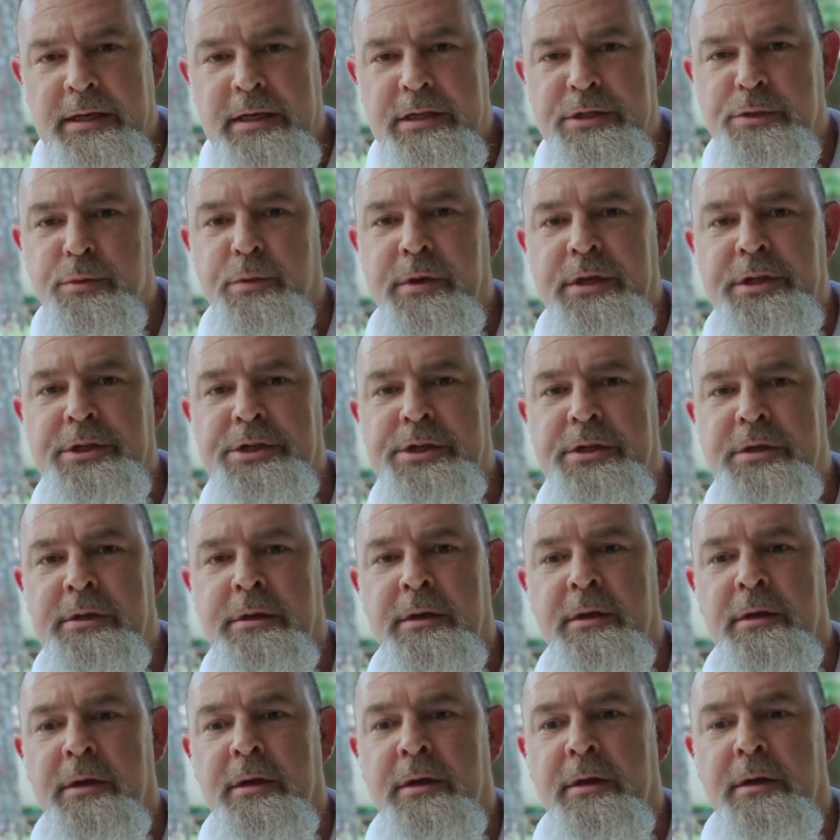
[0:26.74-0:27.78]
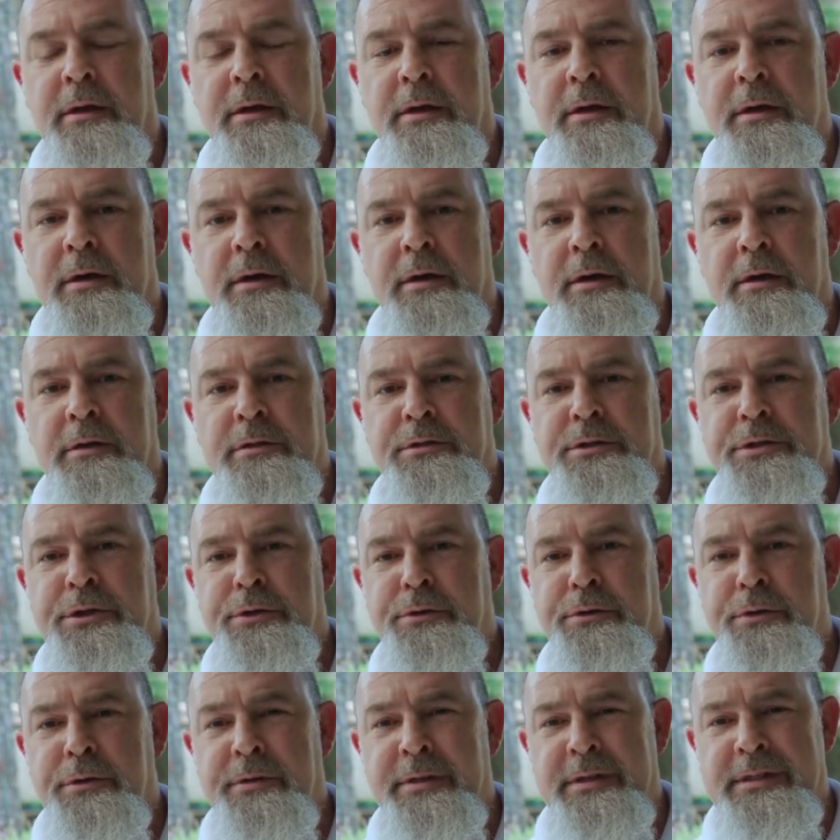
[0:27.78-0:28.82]
this region, due
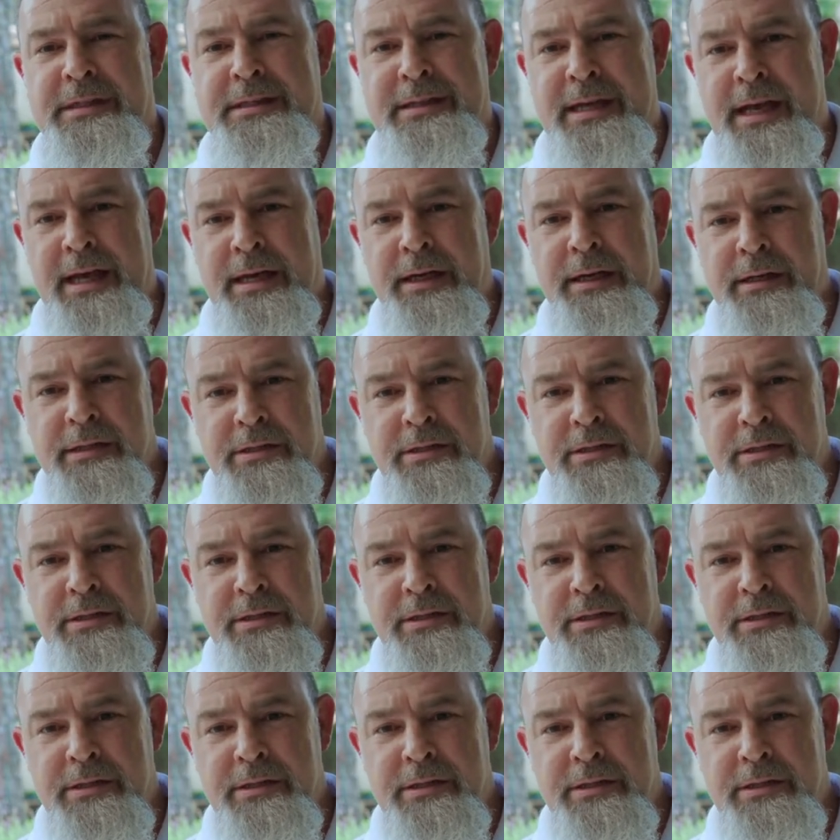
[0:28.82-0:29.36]
to the sandy